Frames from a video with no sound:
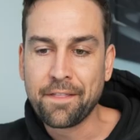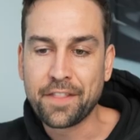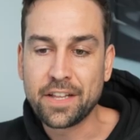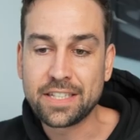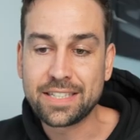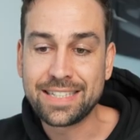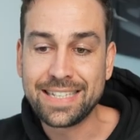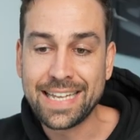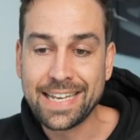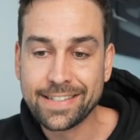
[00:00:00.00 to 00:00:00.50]

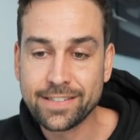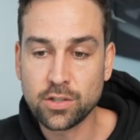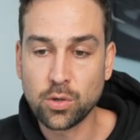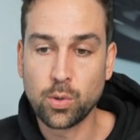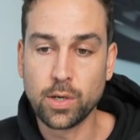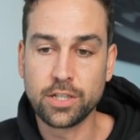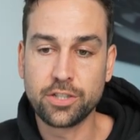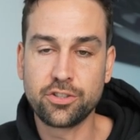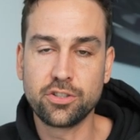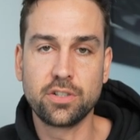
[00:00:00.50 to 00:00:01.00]
This next
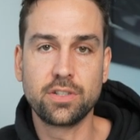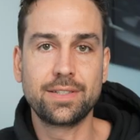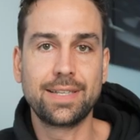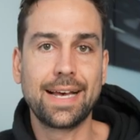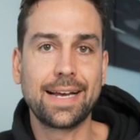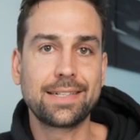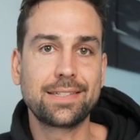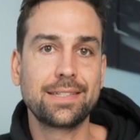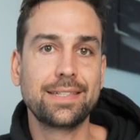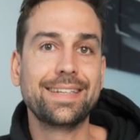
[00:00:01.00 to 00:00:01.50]
question is
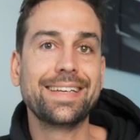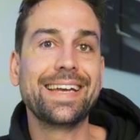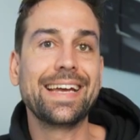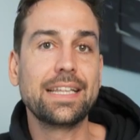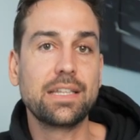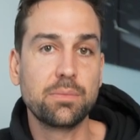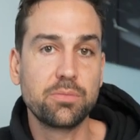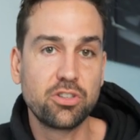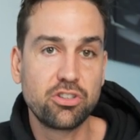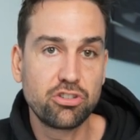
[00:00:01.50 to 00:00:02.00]
actually to get
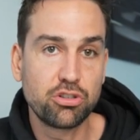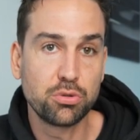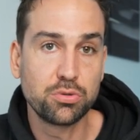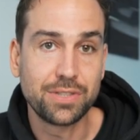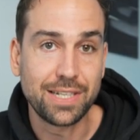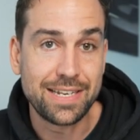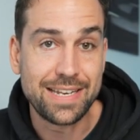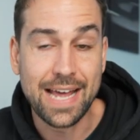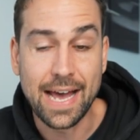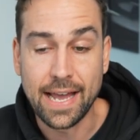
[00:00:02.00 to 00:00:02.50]
them to choose
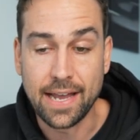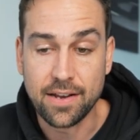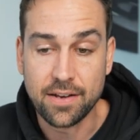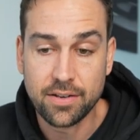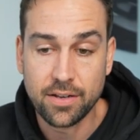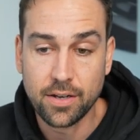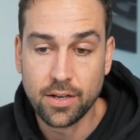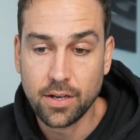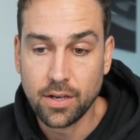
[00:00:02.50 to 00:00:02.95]
a date.